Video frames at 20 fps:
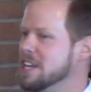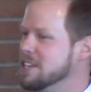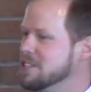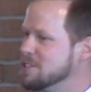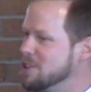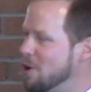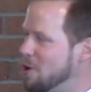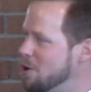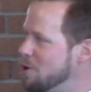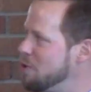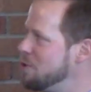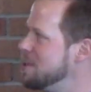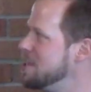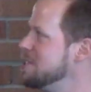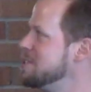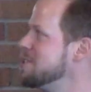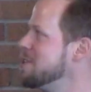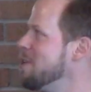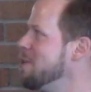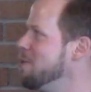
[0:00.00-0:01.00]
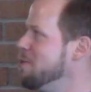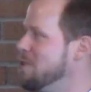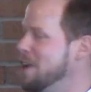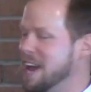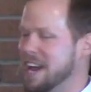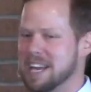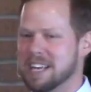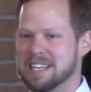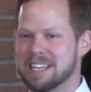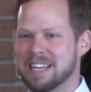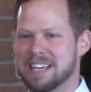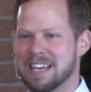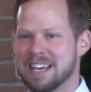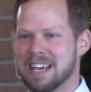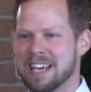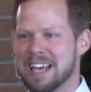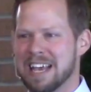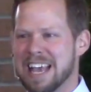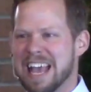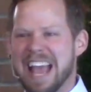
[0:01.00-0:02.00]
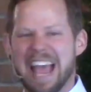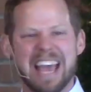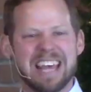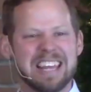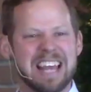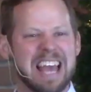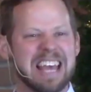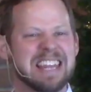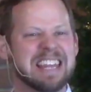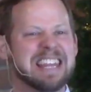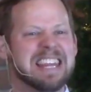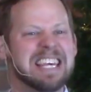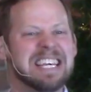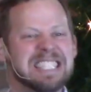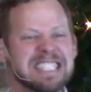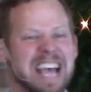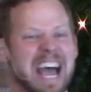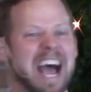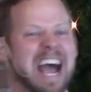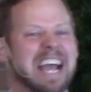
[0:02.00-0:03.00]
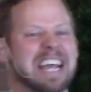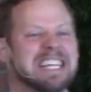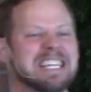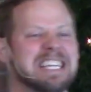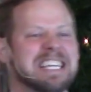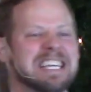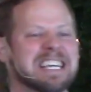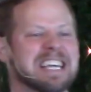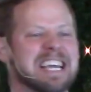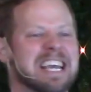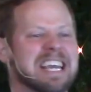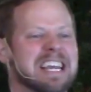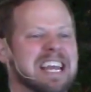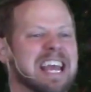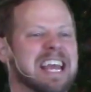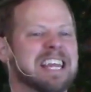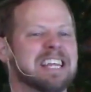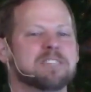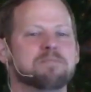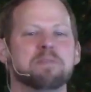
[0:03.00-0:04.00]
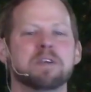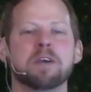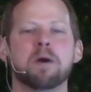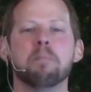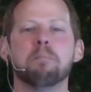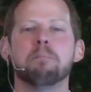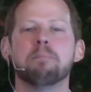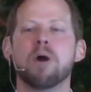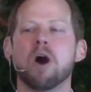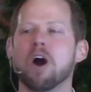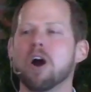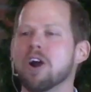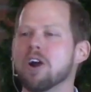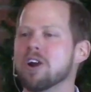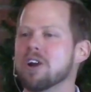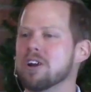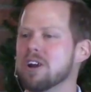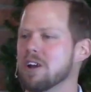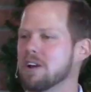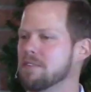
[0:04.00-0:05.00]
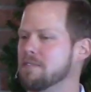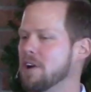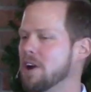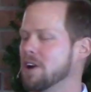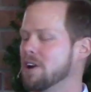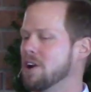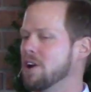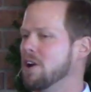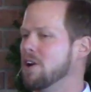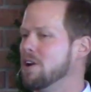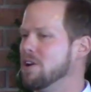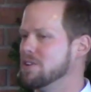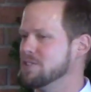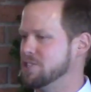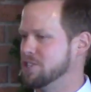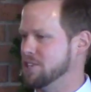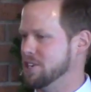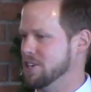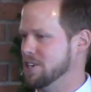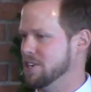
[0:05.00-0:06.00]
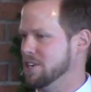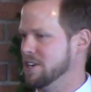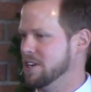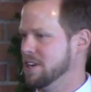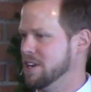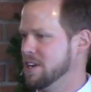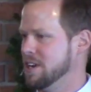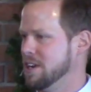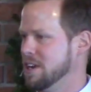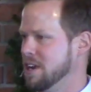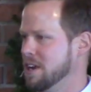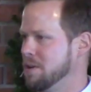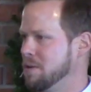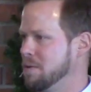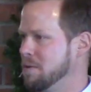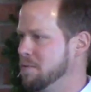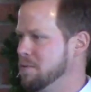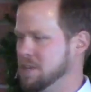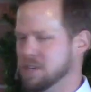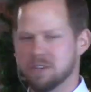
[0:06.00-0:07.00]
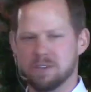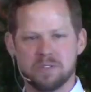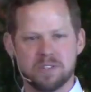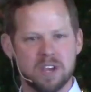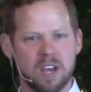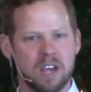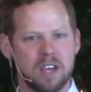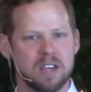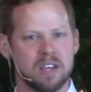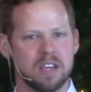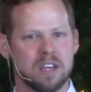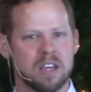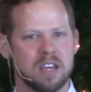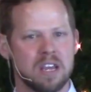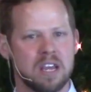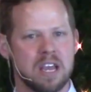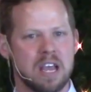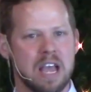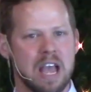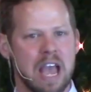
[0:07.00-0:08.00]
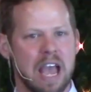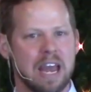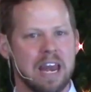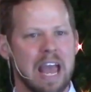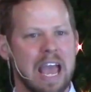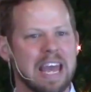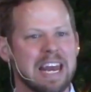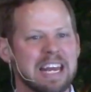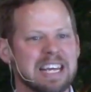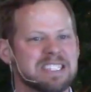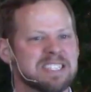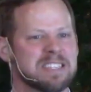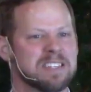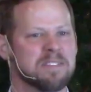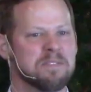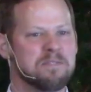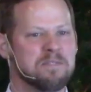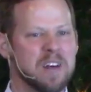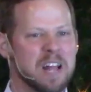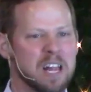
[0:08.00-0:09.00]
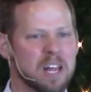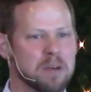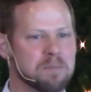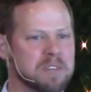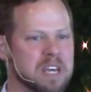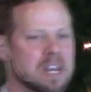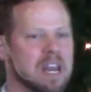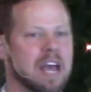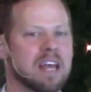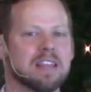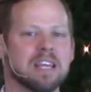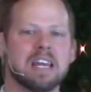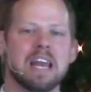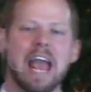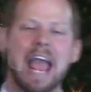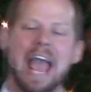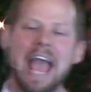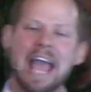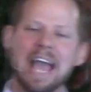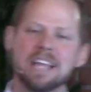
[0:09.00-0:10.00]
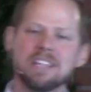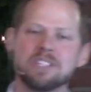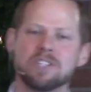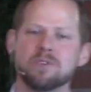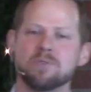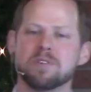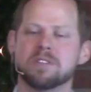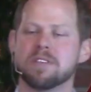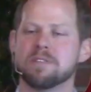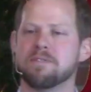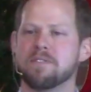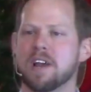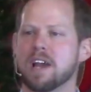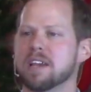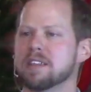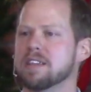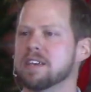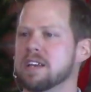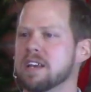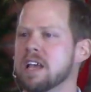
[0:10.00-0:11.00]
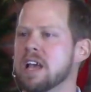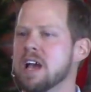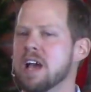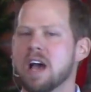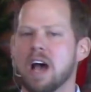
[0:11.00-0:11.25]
is always right. And this idea, it has become part of our culture, wouldn't you say? And it's developed, and then add to it the fact that